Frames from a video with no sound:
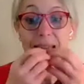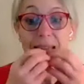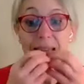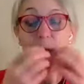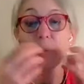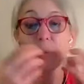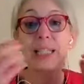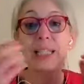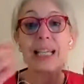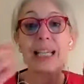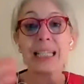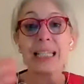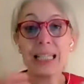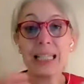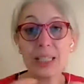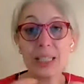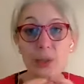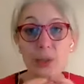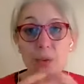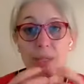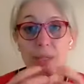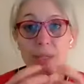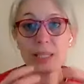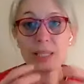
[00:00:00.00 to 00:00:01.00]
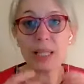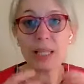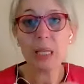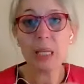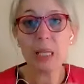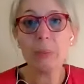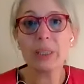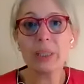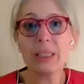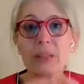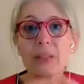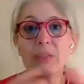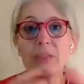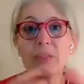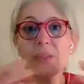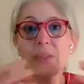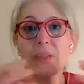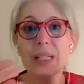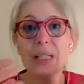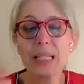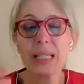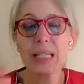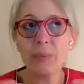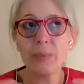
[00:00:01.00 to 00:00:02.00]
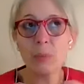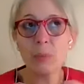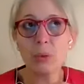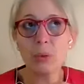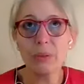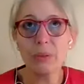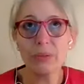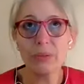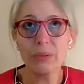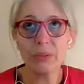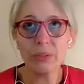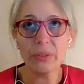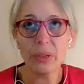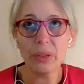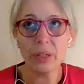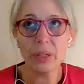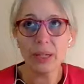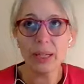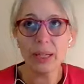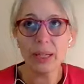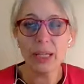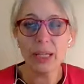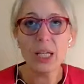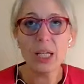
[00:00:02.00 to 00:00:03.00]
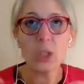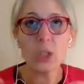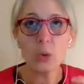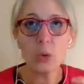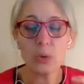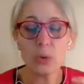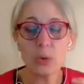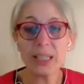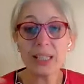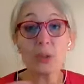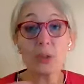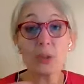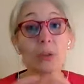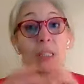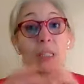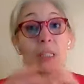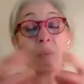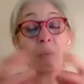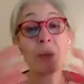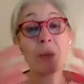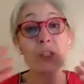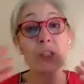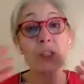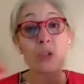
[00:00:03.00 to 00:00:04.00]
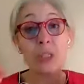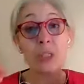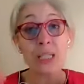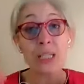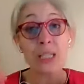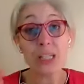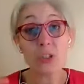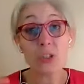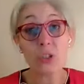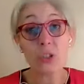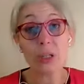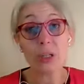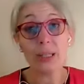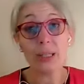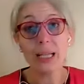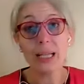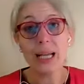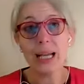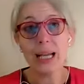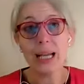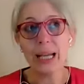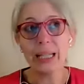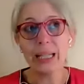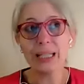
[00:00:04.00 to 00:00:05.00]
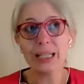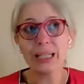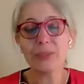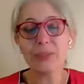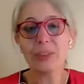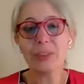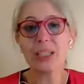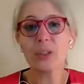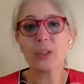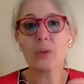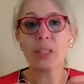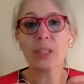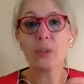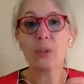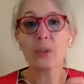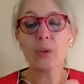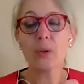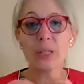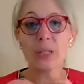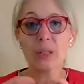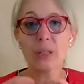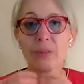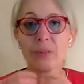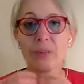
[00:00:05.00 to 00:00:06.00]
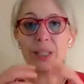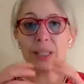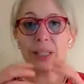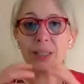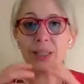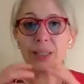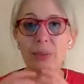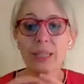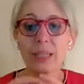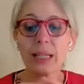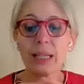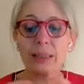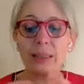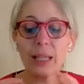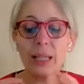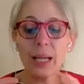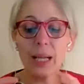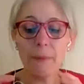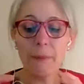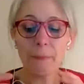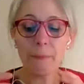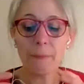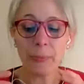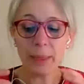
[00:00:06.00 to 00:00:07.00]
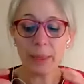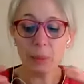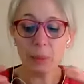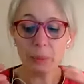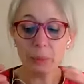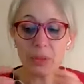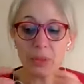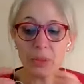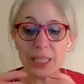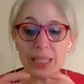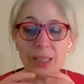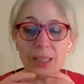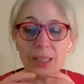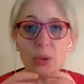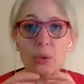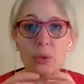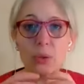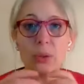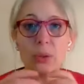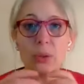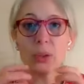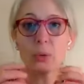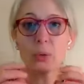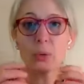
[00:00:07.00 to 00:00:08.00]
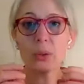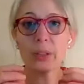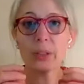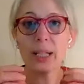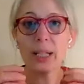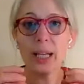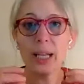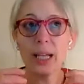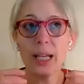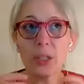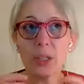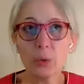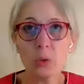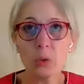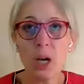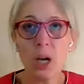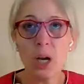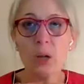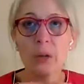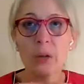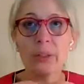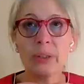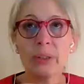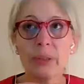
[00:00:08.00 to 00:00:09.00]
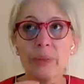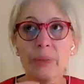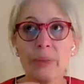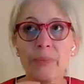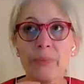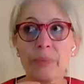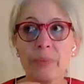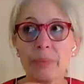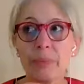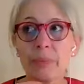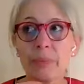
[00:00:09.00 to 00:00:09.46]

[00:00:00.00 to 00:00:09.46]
what I need to say, but it feels more of using your imagination. And I feel that you are also very good at putting your own